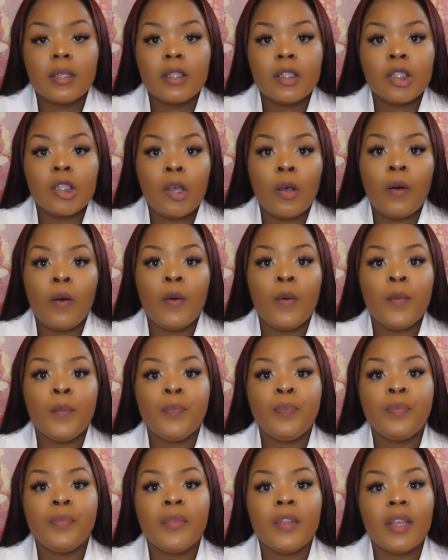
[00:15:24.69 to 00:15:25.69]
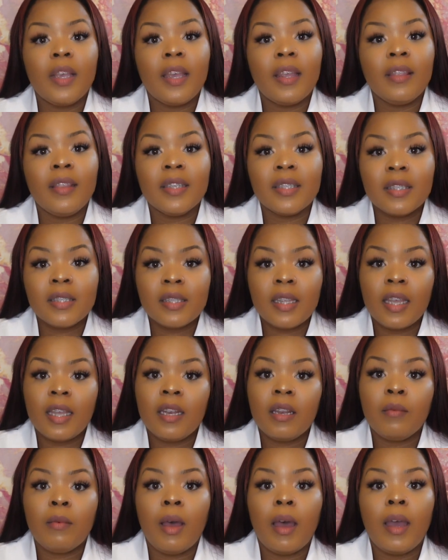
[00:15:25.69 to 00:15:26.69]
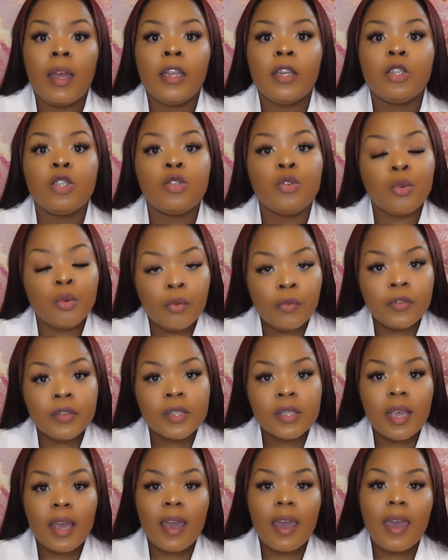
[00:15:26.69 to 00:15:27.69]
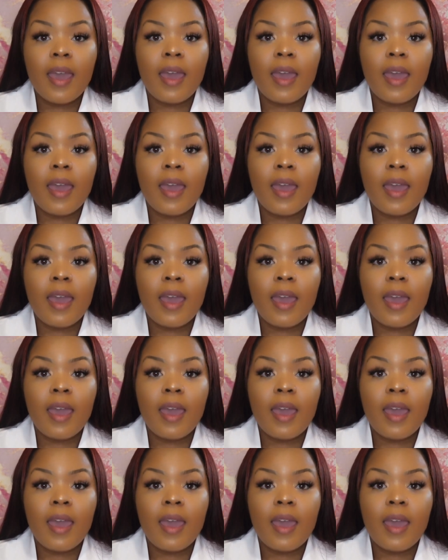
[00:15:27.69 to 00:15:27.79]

So this is the end of my truths